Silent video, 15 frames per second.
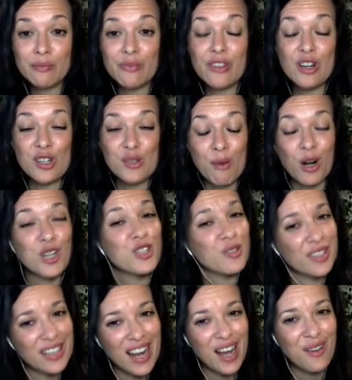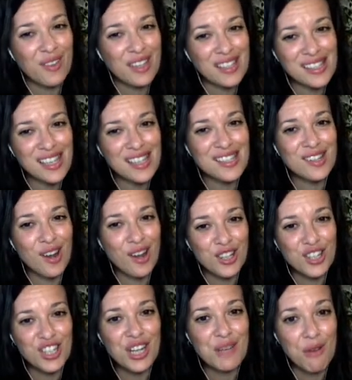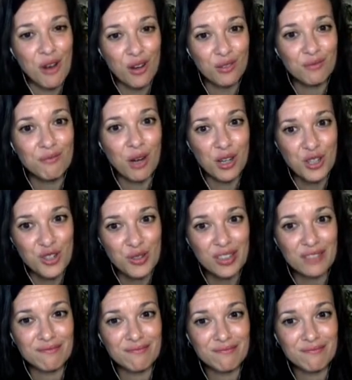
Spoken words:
There's margarine now that says non-GMO margarine.